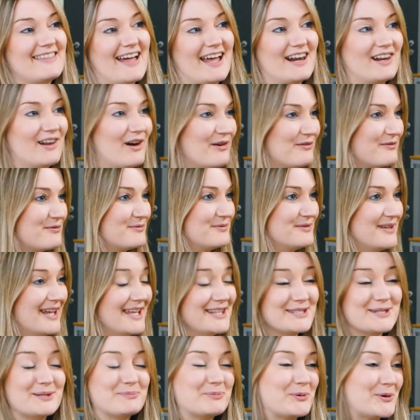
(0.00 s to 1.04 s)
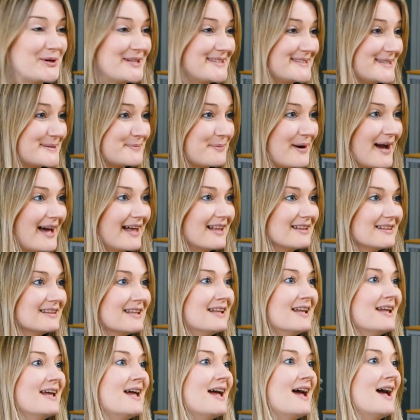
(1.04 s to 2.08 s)
that love into the boys as well.
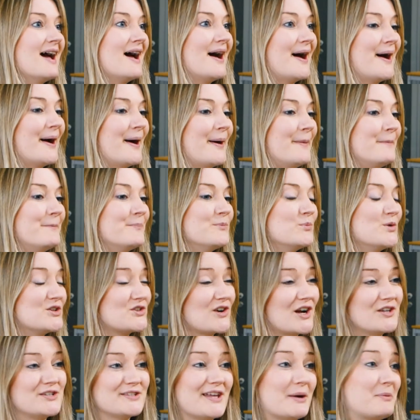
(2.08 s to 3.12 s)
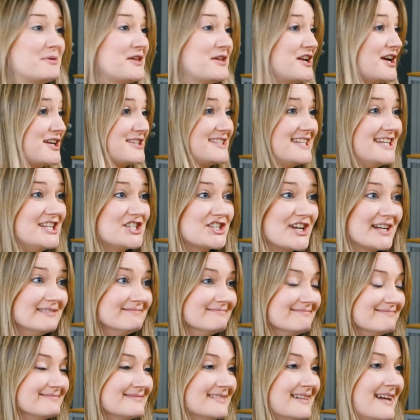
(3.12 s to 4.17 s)
We try and do that within our teaching,
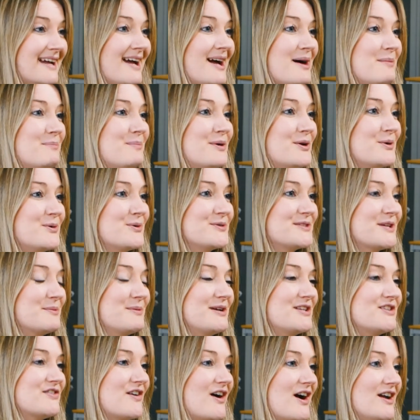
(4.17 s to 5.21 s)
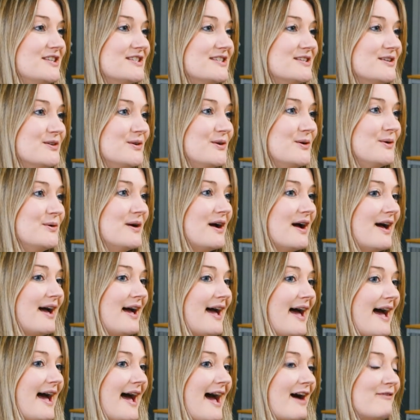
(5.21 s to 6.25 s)
but also we try to
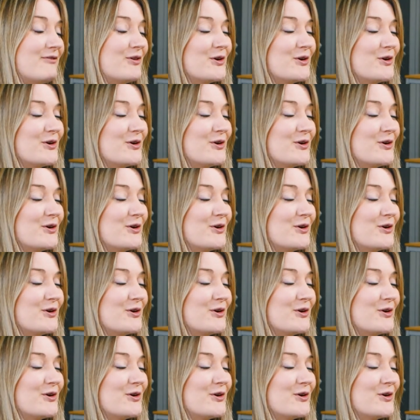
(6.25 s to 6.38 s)
have